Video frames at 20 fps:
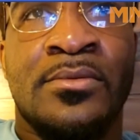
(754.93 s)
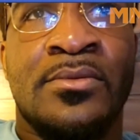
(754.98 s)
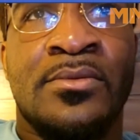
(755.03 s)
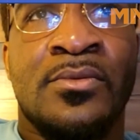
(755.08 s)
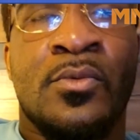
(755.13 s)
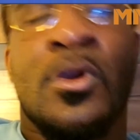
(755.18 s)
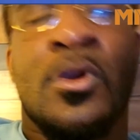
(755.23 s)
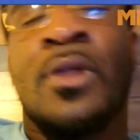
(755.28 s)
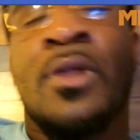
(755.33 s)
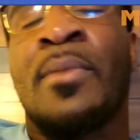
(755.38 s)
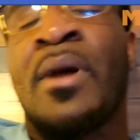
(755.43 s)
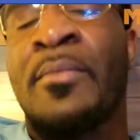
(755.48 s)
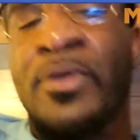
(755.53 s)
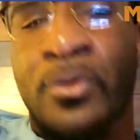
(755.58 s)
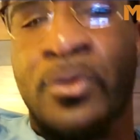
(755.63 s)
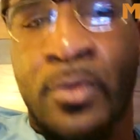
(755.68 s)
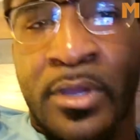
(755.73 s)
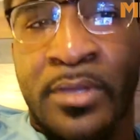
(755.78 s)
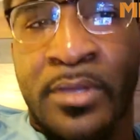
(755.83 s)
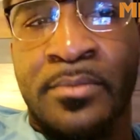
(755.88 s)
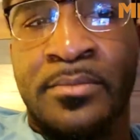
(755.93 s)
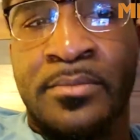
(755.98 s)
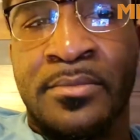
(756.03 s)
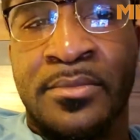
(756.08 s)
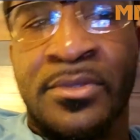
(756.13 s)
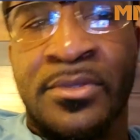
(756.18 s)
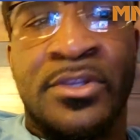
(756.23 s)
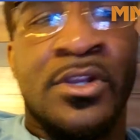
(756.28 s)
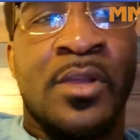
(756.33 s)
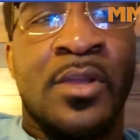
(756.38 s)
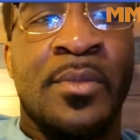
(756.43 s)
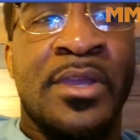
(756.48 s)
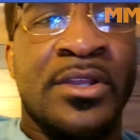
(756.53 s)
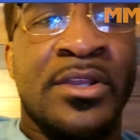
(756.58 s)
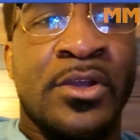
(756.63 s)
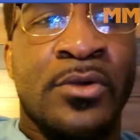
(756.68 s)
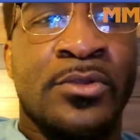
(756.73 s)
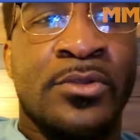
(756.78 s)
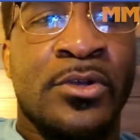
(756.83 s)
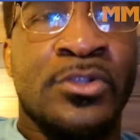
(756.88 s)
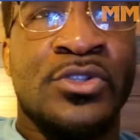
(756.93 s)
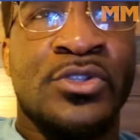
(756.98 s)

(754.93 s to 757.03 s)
Worry about middleweight. You know what I mean? Yeah.